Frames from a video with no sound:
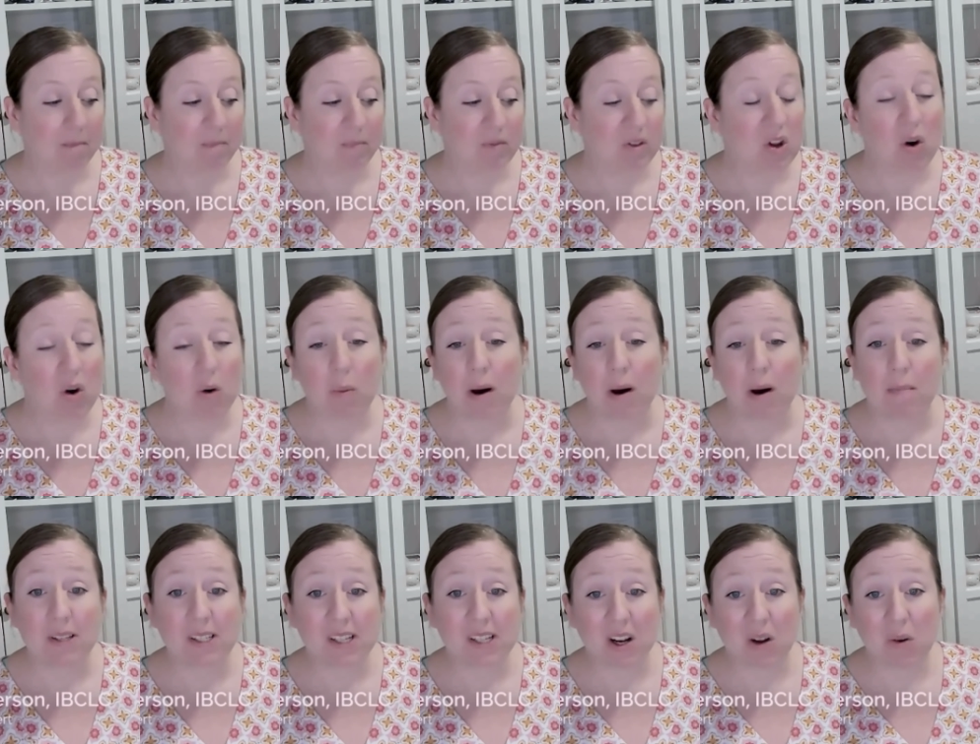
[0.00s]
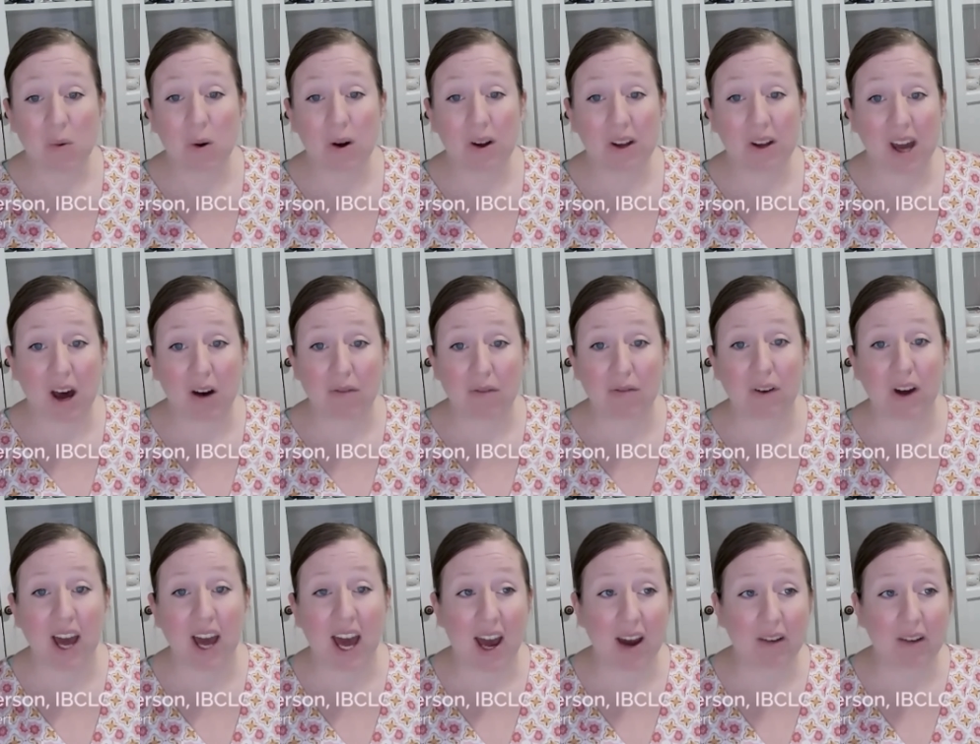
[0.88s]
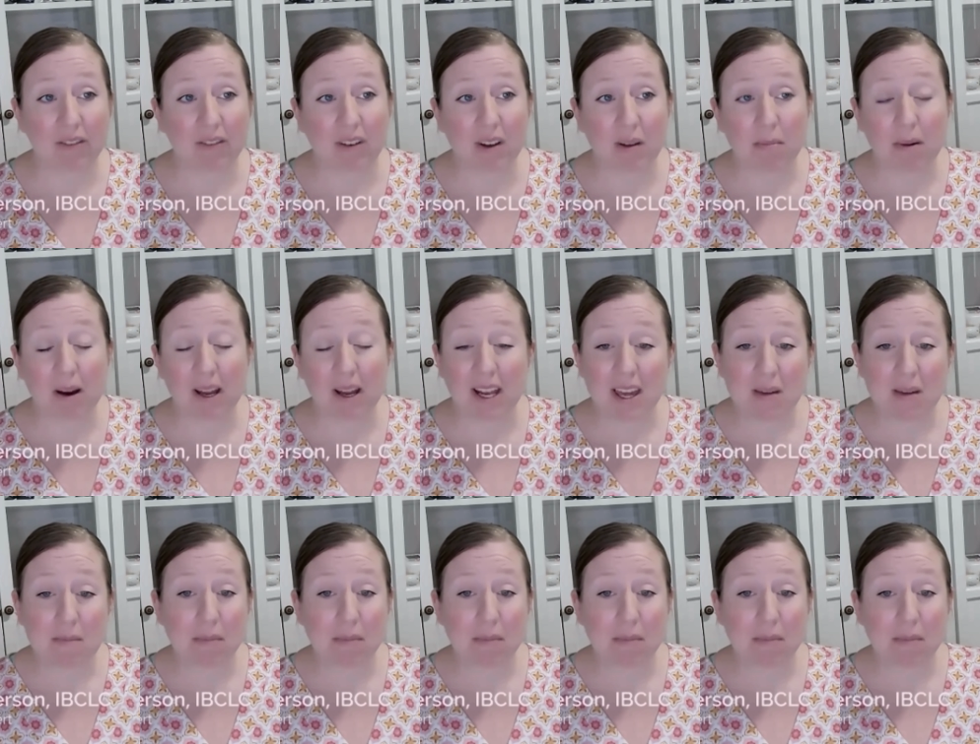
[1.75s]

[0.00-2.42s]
no pump is going to work out for everybody,